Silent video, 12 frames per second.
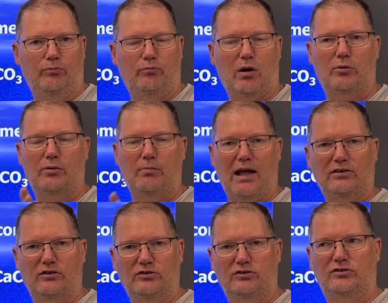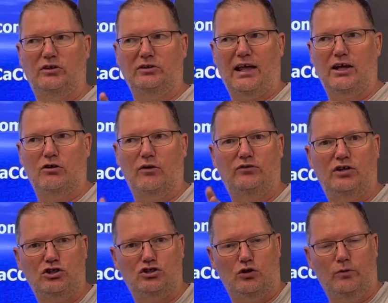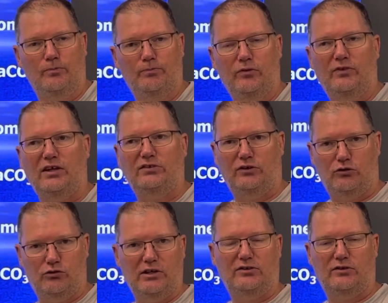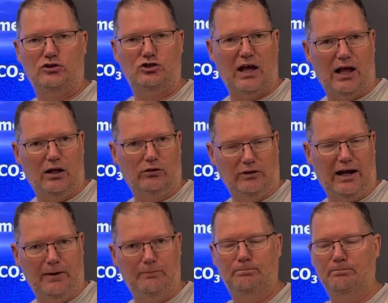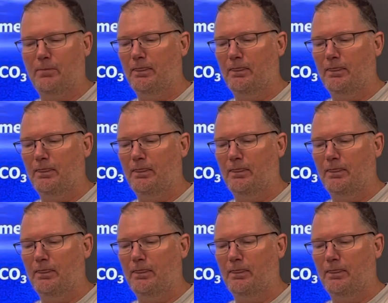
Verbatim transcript: Remember, the mantle is just a layer of tissue that secretes the shell, right?